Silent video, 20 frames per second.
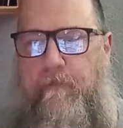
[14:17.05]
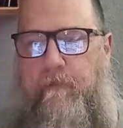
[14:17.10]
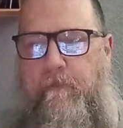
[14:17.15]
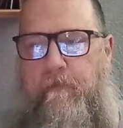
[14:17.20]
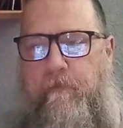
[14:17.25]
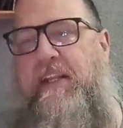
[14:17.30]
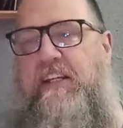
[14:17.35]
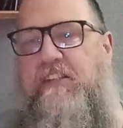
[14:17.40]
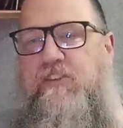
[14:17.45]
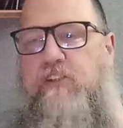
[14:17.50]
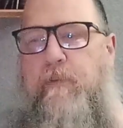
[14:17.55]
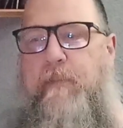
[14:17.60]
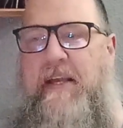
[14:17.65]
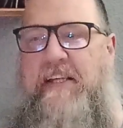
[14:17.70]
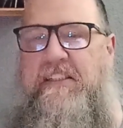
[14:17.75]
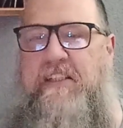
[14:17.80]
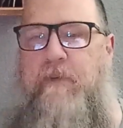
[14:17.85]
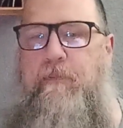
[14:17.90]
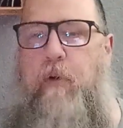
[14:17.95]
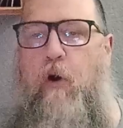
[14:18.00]
But here's the
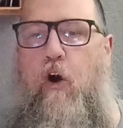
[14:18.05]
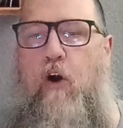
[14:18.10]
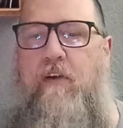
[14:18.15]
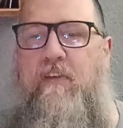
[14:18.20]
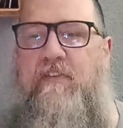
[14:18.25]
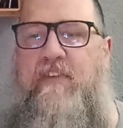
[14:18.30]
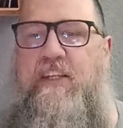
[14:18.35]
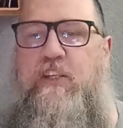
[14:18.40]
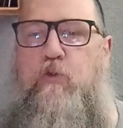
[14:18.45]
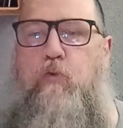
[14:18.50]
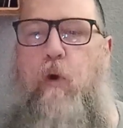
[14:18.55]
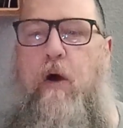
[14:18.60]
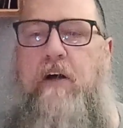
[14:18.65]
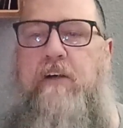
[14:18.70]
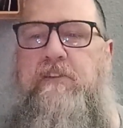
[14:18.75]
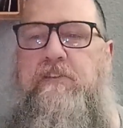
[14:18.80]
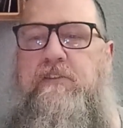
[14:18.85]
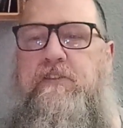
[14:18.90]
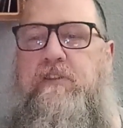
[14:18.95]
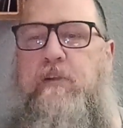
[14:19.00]
amazing part. This
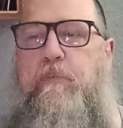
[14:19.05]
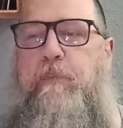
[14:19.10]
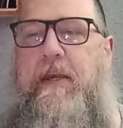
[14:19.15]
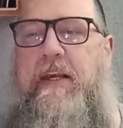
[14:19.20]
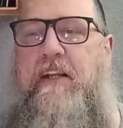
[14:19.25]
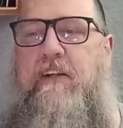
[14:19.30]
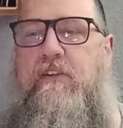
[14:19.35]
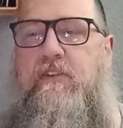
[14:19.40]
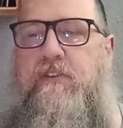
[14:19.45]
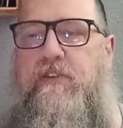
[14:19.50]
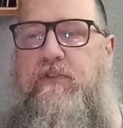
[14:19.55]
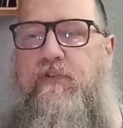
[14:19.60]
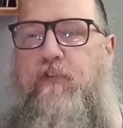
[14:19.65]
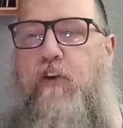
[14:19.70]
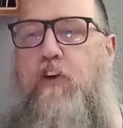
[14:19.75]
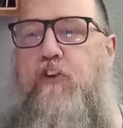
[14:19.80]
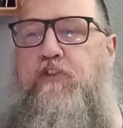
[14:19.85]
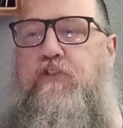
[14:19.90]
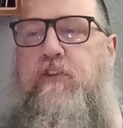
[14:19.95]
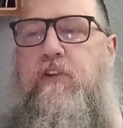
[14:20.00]
was the Beatles'
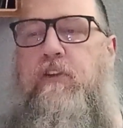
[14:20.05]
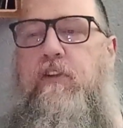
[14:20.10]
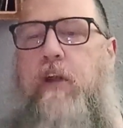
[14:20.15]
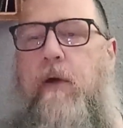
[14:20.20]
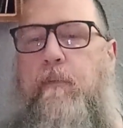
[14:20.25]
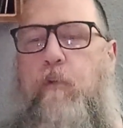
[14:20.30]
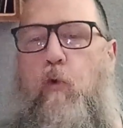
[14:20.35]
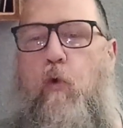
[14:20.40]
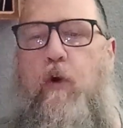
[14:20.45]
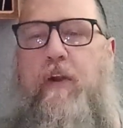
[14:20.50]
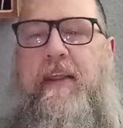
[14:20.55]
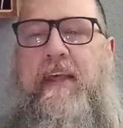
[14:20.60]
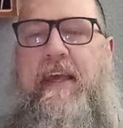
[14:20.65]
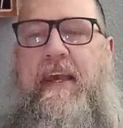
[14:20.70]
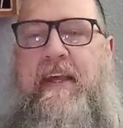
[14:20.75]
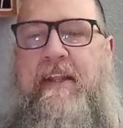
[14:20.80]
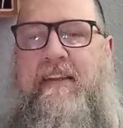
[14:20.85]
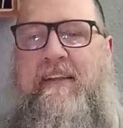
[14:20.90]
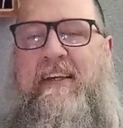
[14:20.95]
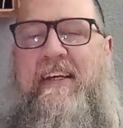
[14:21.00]
first #1
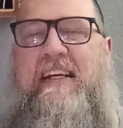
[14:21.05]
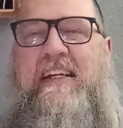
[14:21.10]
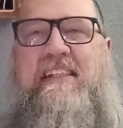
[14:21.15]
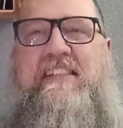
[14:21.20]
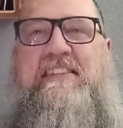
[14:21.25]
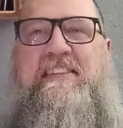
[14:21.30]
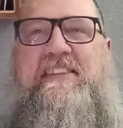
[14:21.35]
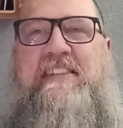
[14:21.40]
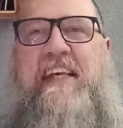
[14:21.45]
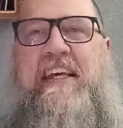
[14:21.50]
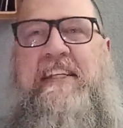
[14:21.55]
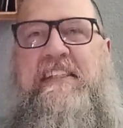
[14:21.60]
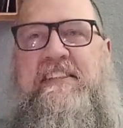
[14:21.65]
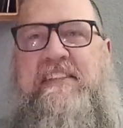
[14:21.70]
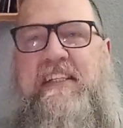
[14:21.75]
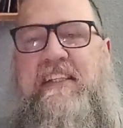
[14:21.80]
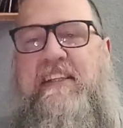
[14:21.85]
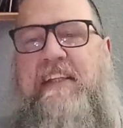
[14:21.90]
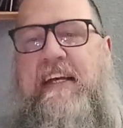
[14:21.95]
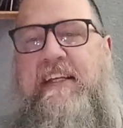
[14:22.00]
hit
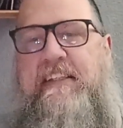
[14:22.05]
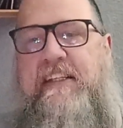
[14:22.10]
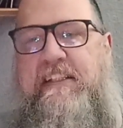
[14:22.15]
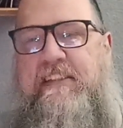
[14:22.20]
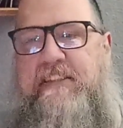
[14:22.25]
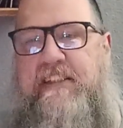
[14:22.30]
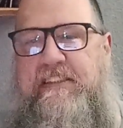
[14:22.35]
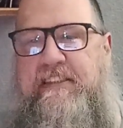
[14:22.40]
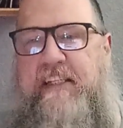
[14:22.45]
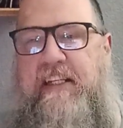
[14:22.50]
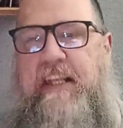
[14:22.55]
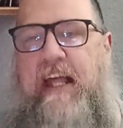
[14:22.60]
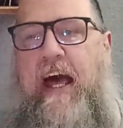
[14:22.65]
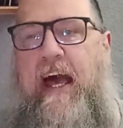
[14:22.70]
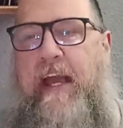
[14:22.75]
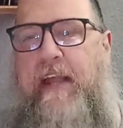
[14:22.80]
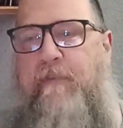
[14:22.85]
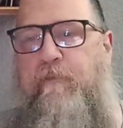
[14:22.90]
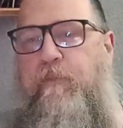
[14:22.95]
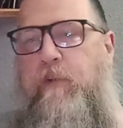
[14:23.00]
since
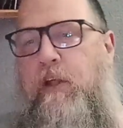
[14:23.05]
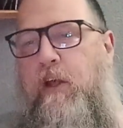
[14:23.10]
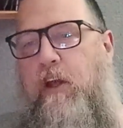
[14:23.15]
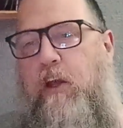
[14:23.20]
1969,